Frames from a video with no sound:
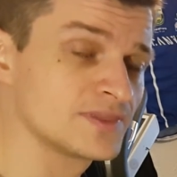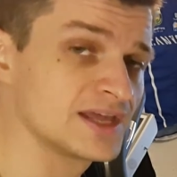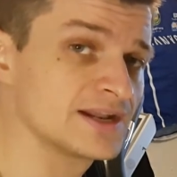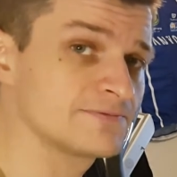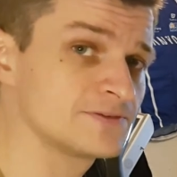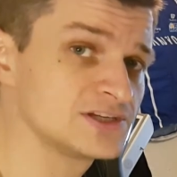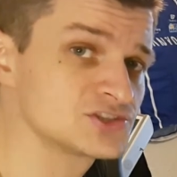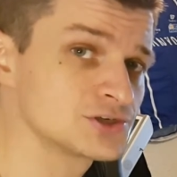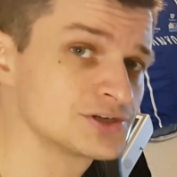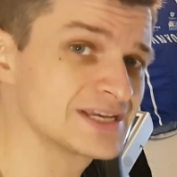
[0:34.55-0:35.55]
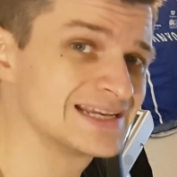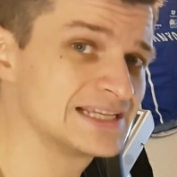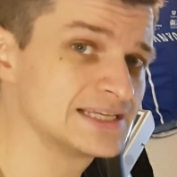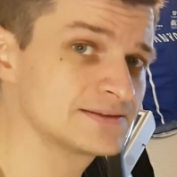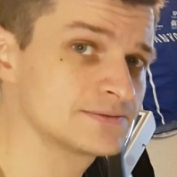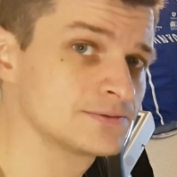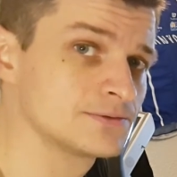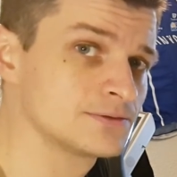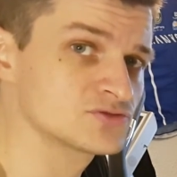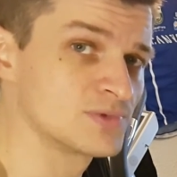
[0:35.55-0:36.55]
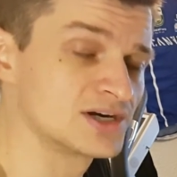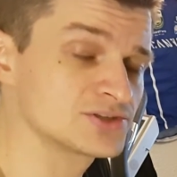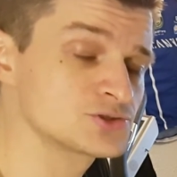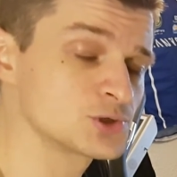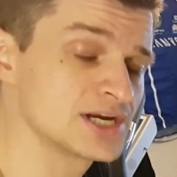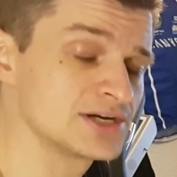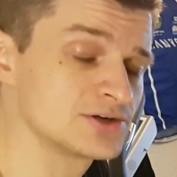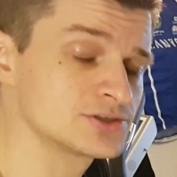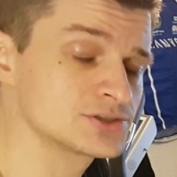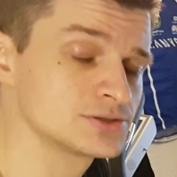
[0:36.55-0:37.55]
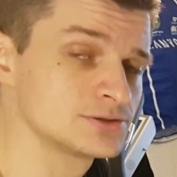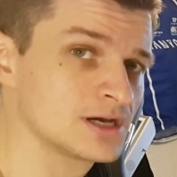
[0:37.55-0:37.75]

that featured elite, smart trainers,